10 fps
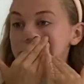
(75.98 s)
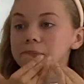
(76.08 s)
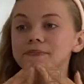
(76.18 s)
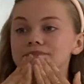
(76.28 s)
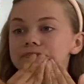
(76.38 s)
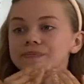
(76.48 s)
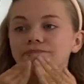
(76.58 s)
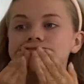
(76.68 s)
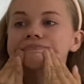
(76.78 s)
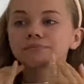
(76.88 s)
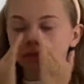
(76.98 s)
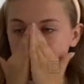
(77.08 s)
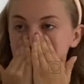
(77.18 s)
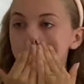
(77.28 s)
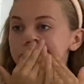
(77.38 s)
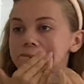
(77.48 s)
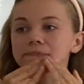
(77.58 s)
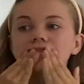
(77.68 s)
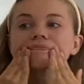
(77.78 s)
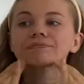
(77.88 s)
moving it with my
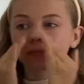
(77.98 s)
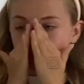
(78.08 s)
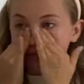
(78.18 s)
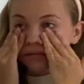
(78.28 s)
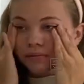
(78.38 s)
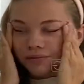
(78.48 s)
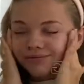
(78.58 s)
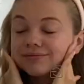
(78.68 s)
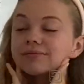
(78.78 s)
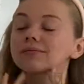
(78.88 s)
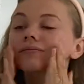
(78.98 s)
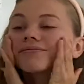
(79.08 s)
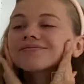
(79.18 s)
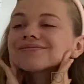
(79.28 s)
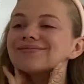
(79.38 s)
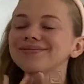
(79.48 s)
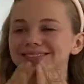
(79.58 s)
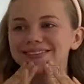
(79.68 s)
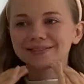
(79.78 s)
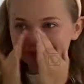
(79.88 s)
fingers and everything
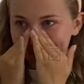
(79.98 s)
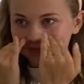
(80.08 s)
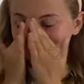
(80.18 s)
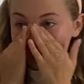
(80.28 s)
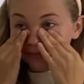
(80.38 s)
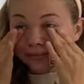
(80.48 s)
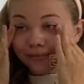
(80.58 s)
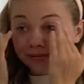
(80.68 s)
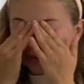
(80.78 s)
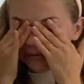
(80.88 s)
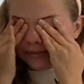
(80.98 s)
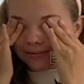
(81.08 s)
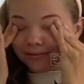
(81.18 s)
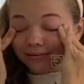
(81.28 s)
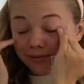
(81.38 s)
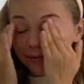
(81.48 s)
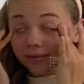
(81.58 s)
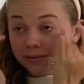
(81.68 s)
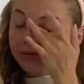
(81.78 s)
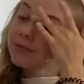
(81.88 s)
really nicely so that there's
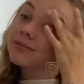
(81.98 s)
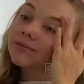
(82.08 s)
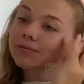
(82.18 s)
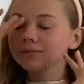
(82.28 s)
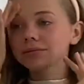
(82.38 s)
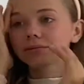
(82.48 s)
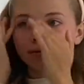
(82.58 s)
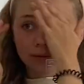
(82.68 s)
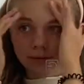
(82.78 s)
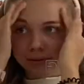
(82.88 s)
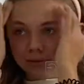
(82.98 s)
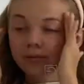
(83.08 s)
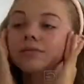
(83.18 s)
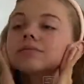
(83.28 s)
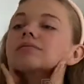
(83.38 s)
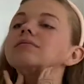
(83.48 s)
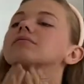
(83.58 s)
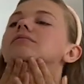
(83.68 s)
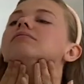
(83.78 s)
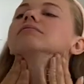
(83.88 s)
no cakiness and no
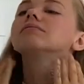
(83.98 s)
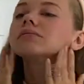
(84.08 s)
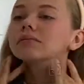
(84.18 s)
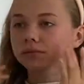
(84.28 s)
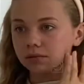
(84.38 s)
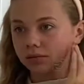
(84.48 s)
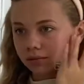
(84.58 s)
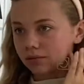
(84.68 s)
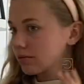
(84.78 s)
excess foundation.